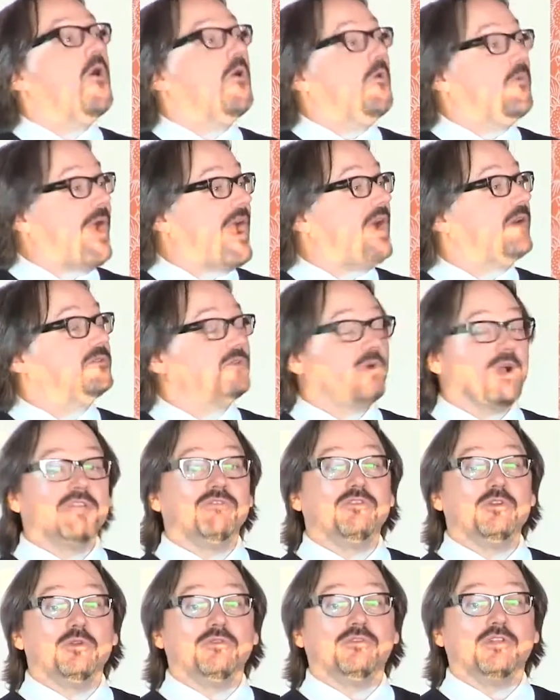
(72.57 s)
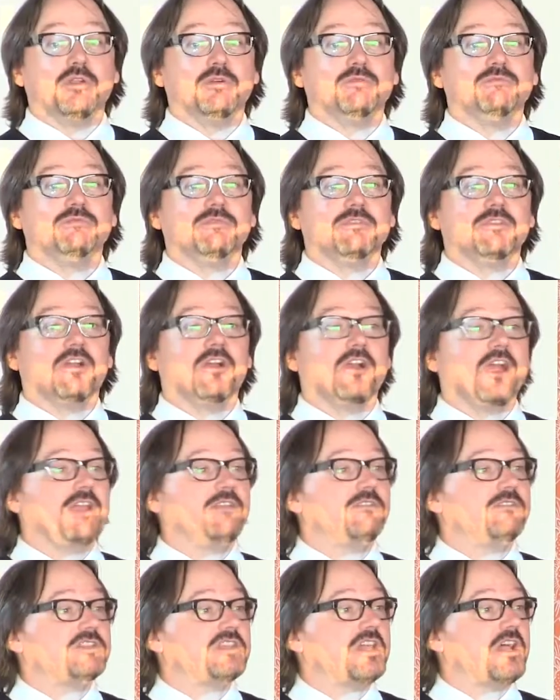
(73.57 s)
Wow, quite a few of you, all
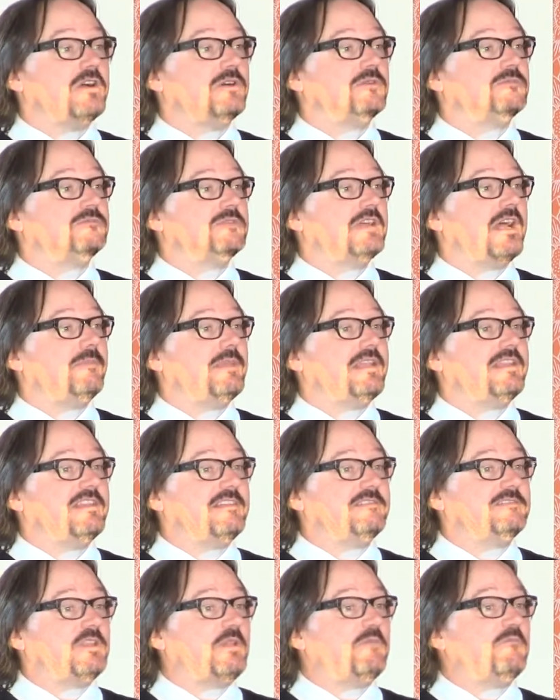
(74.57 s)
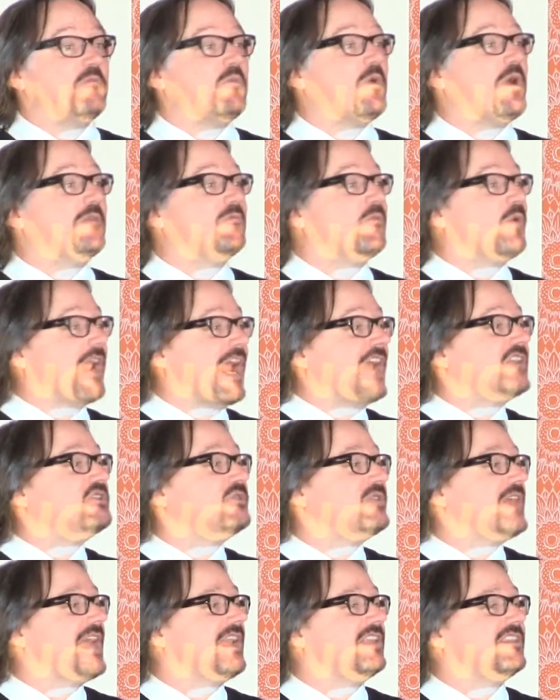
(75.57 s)
right? So, I mean, when I do
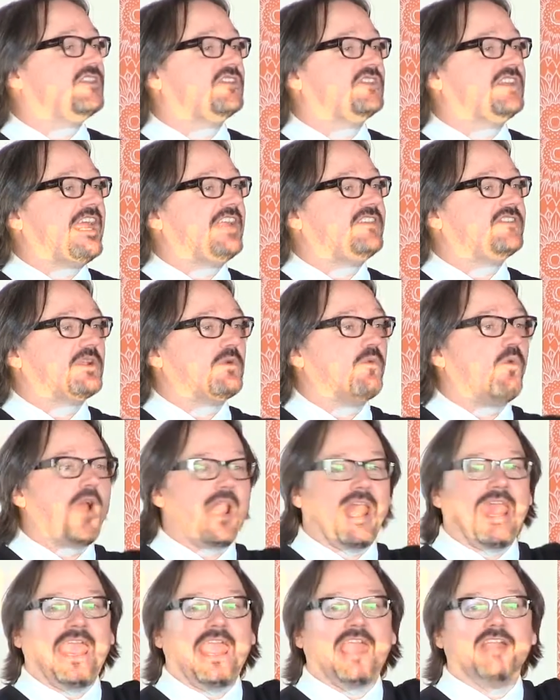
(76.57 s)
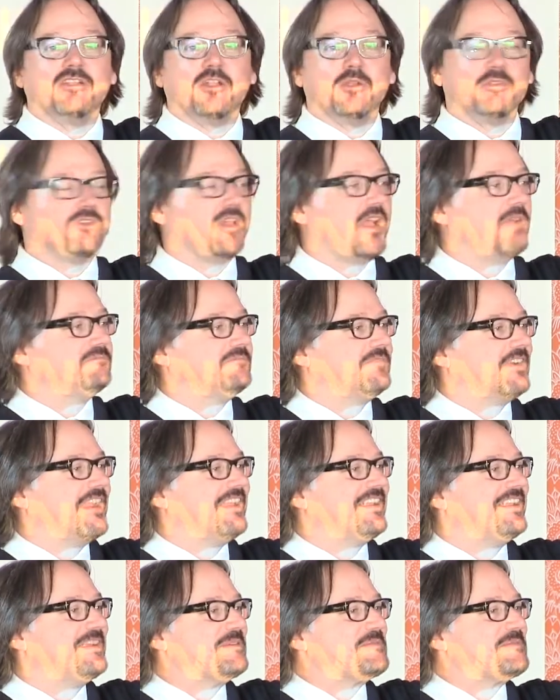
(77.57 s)
that in the States, like one hand goes up, right?